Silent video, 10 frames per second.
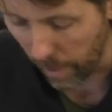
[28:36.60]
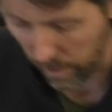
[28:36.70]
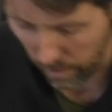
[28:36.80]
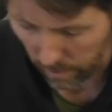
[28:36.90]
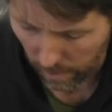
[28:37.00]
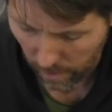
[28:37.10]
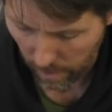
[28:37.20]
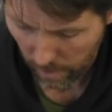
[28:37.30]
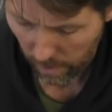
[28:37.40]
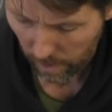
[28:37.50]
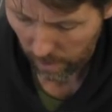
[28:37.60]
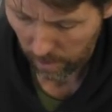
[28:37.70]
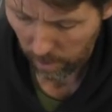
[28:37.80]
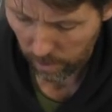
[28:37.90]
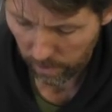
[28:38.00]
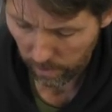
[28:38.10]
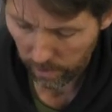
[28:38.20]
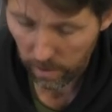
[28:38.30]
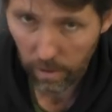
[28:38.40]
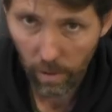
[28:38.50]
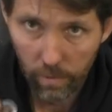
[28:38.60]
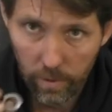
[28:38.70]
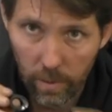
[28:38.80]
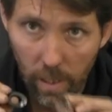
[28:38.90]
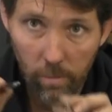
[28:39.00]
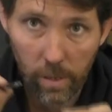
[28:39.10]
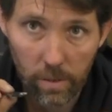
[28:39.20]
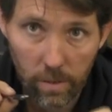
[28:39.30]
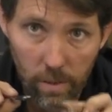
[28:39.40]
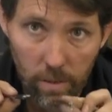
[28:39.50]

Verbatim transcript: spacers. And to be honest, they're actually not the same width.